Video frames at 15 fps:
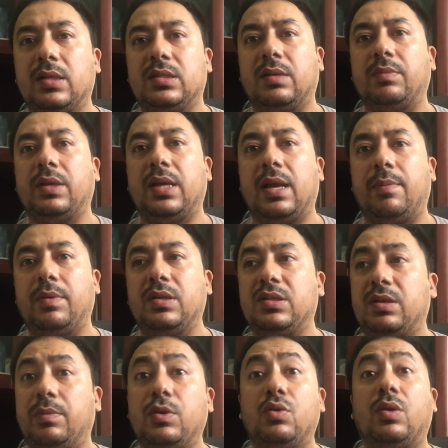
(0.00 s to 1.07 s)
something happened in
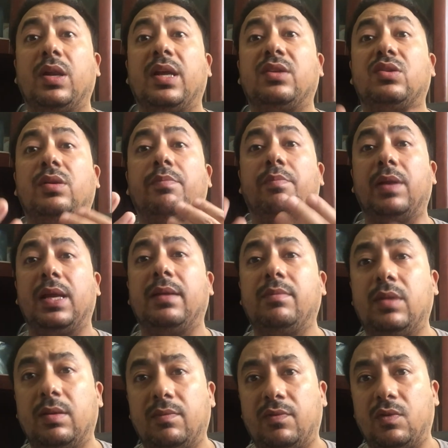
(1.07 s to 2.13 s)
shipping, you can actually
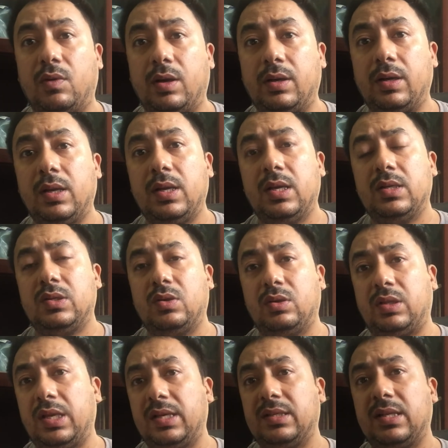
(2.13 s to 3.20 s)
blame them for it. So
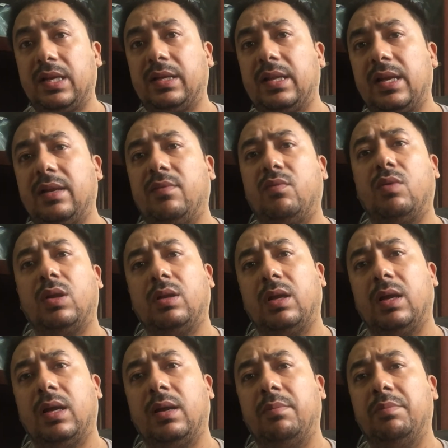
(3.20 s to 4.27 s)
things like that,
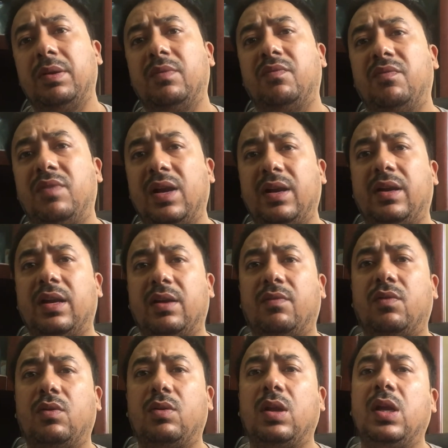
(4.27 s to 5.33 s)
be very
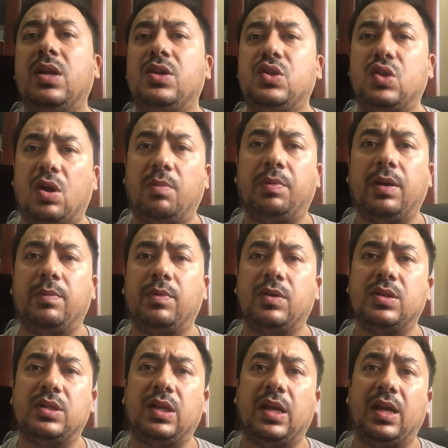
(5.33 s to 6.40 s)
careful.
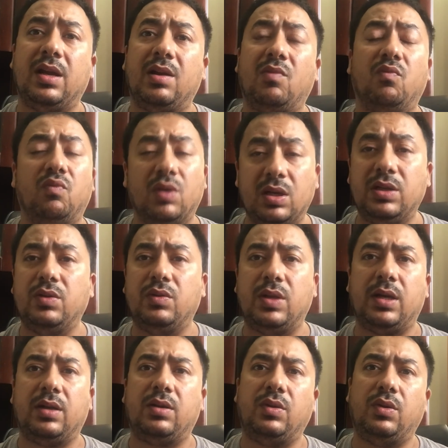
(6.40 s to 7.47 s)
Shopkeepers here will do
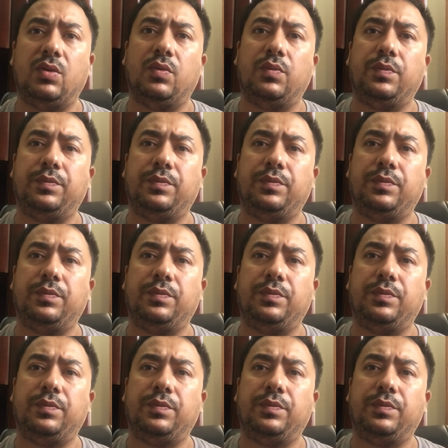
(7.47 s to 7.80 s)
that to you.